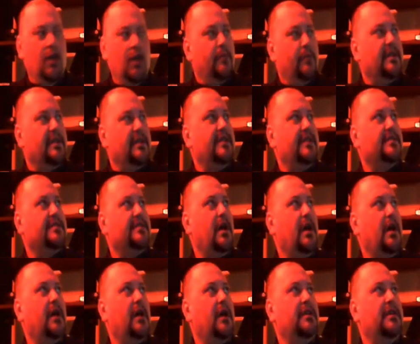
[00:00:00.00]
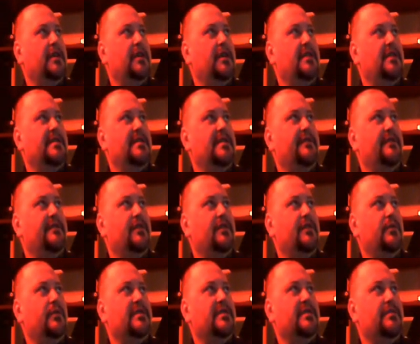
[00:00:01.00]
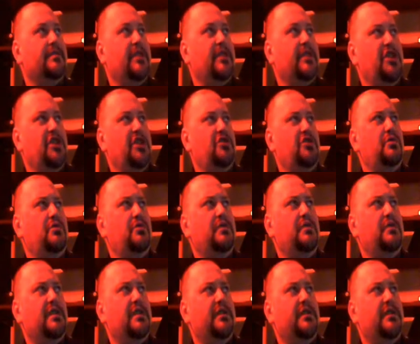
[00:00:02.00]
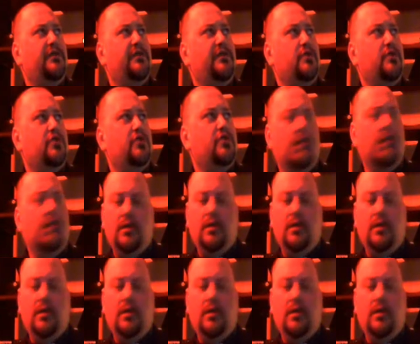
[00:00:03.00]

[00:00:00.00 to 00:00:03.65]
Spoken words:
But he's God, and in his infinite wisdom, he knew that in the future...